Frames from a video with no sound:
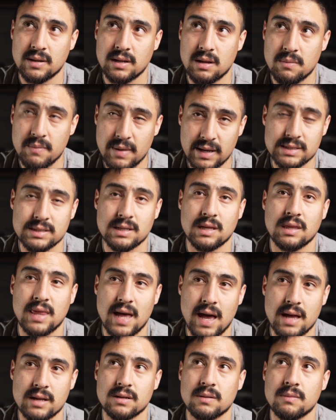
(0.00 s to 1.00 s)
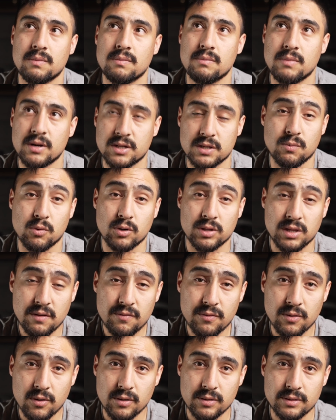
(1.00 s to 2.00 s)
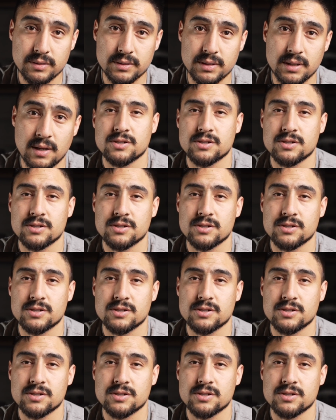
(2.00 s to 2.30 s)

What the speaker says: and it makes it that much more difficult.